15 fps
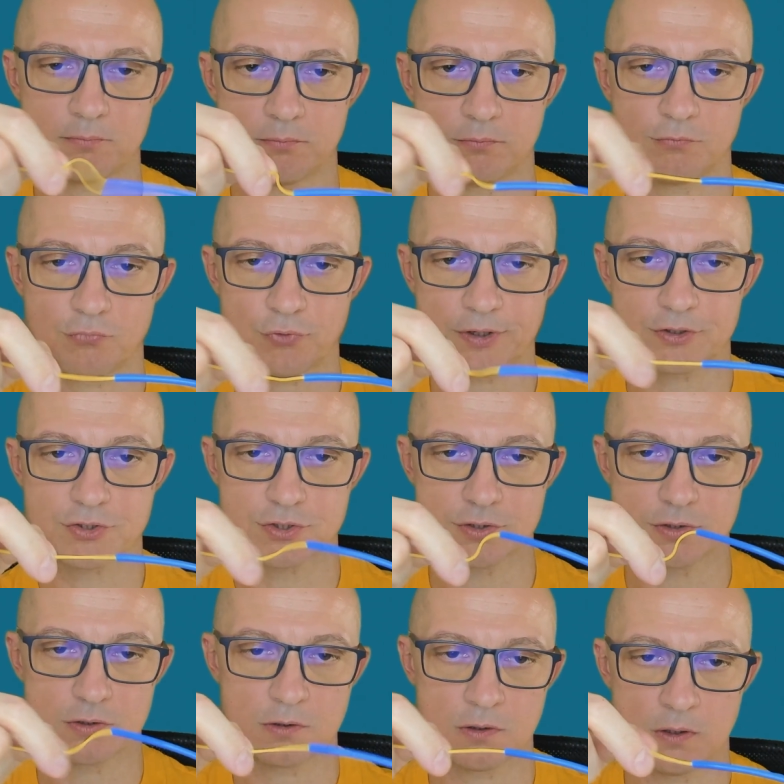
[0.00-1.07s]

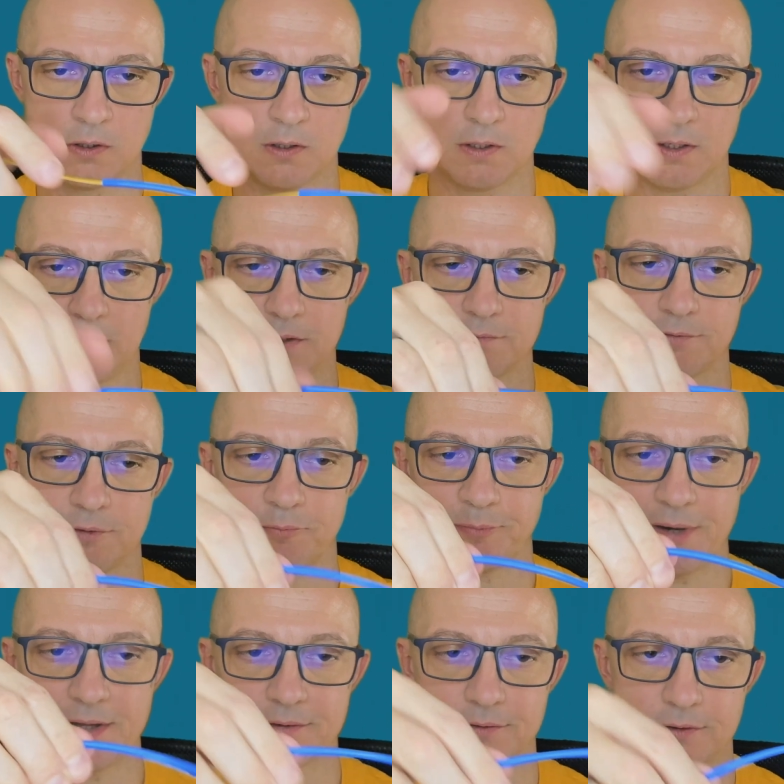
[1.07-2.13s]
friction, and if I
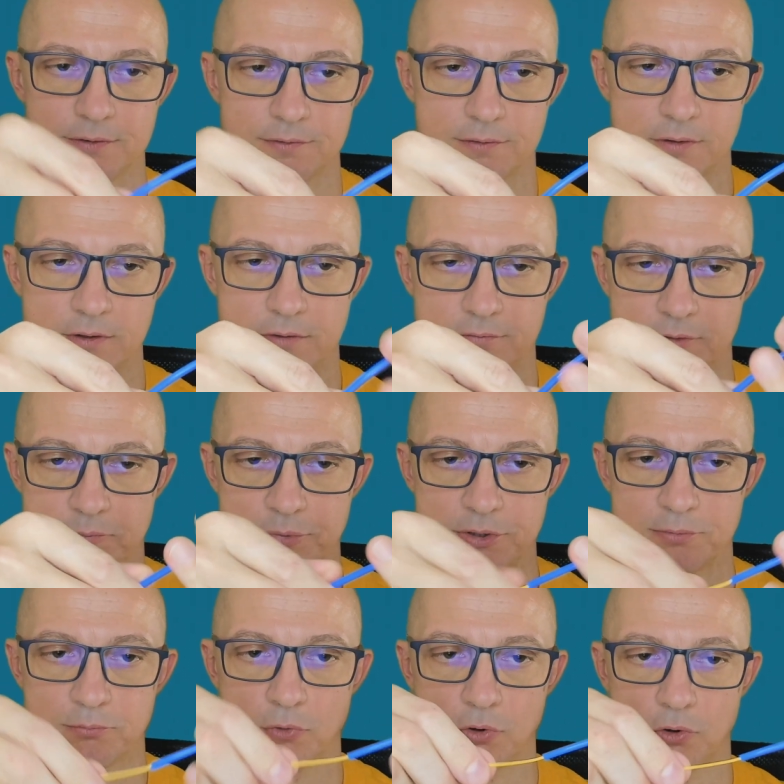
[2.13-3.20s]
bend it even a bit
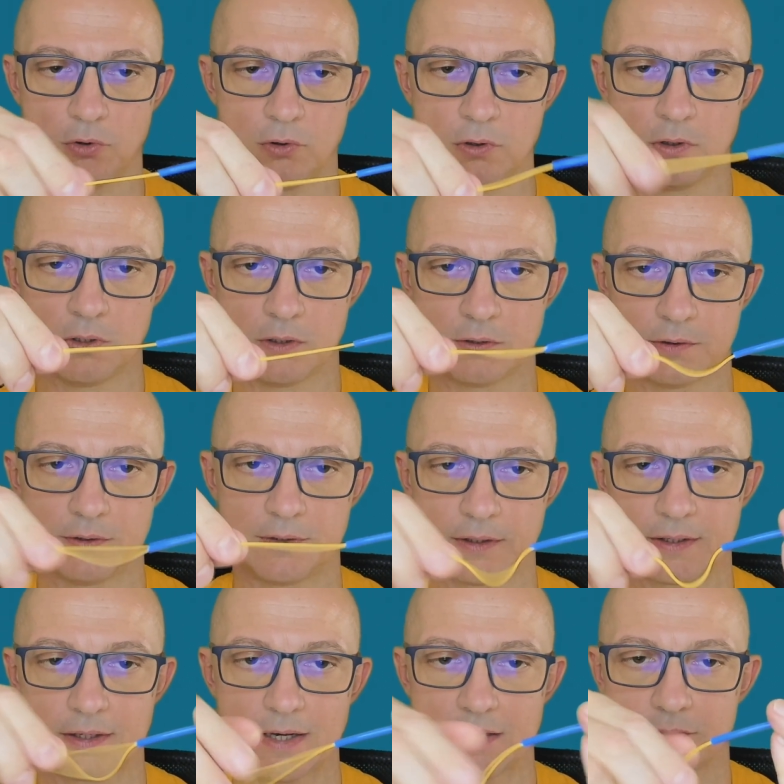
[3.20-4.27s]
more, that I
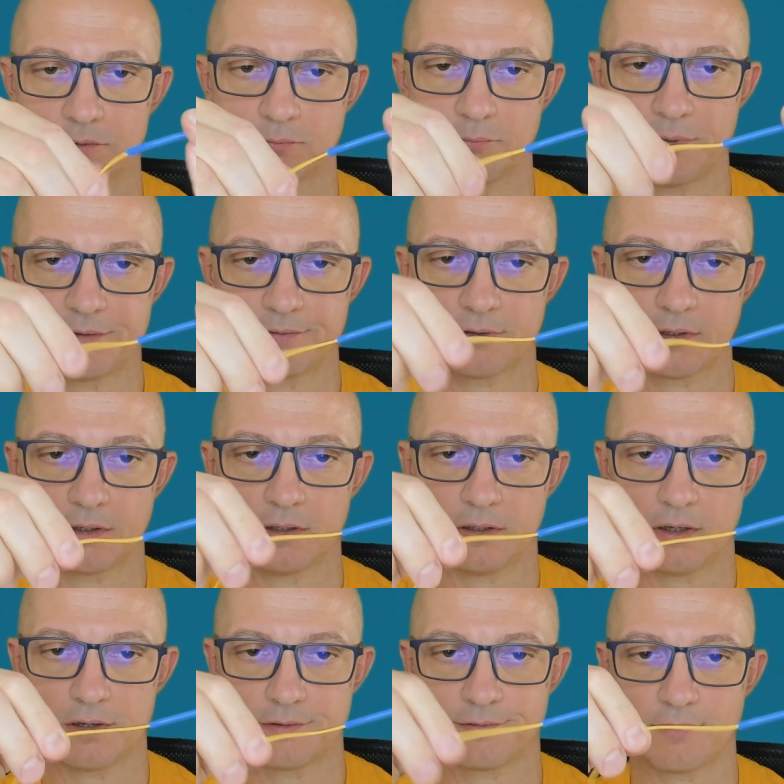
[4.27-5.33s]
can't, basically
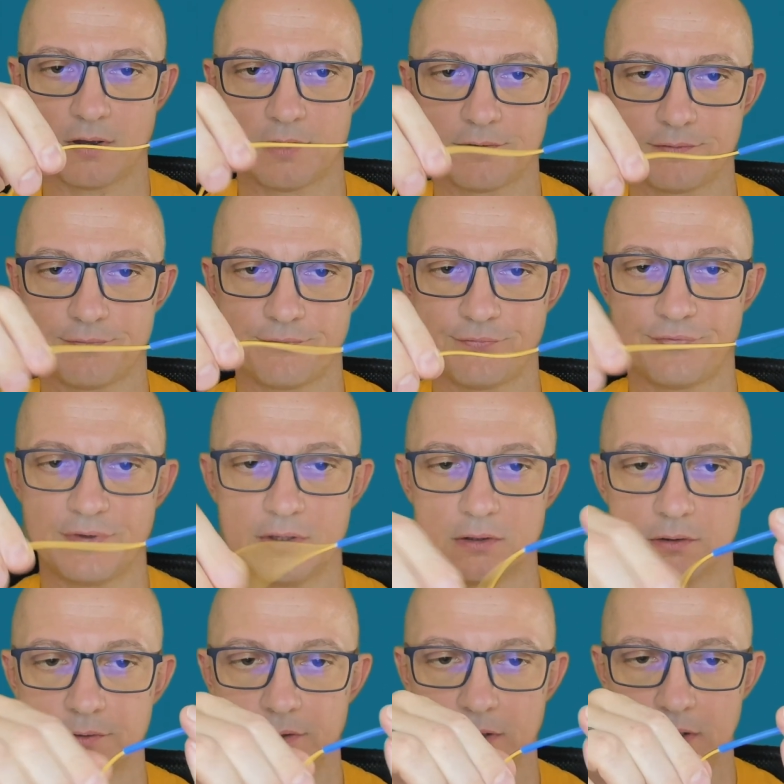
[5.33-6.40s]
I feel
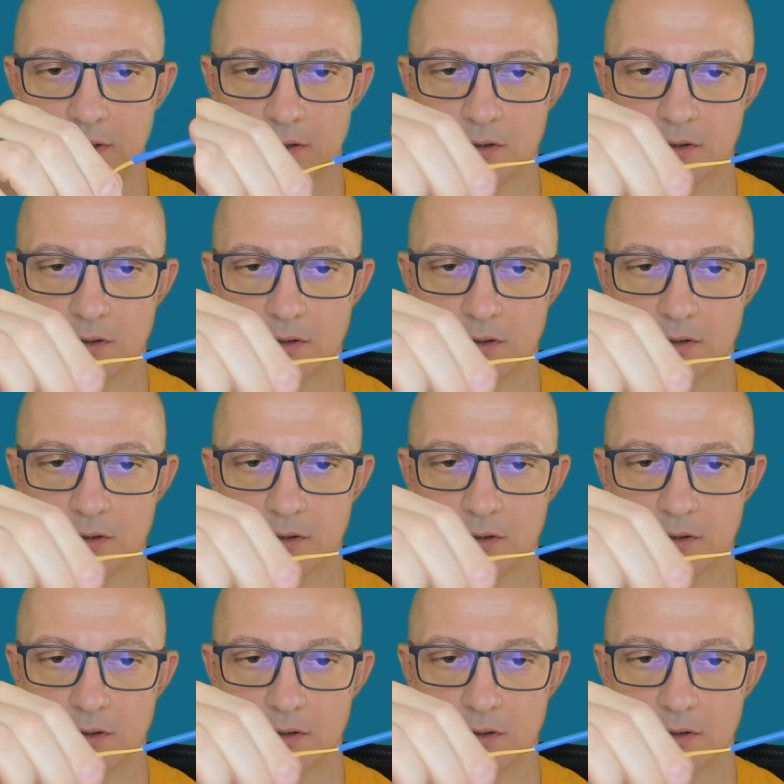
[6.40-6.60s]
the